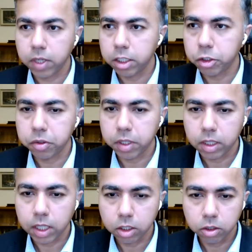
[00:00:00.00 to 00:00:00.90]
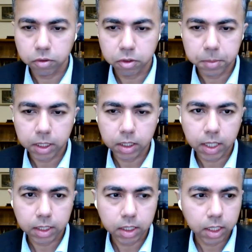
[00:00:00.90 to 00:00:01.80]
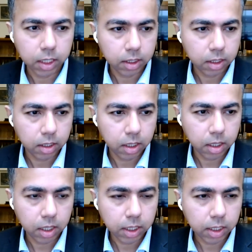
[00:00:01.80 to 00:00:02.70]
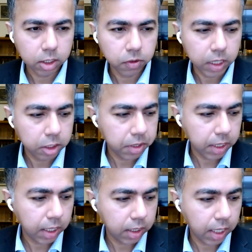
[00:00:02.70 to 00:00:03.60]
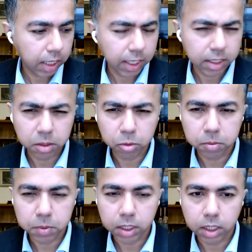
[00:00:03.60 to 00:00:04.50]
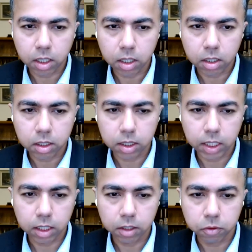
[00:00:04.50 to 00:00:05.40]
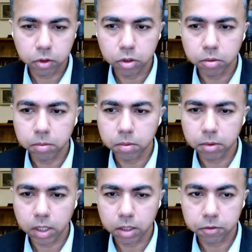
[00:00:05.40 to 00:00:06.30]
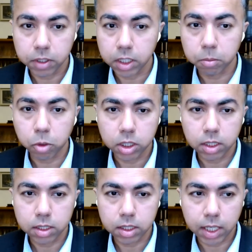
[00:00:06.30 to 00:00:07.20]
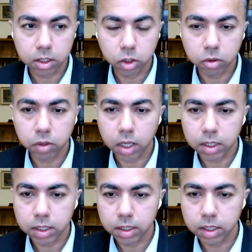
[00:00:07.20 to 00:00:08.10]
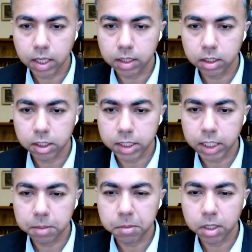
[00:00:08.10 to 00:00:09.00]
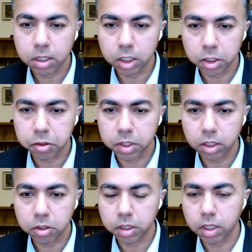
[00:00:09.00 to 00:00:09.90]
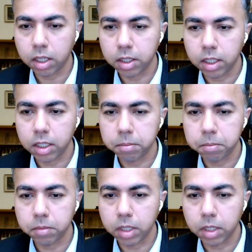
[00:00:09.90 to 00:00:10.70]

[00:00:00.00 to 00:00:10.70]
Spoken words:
very true, and thank you for picking that, Nick. I think it's fair to say that at the moment there are a few funding bodies that require that statement, including UKRI,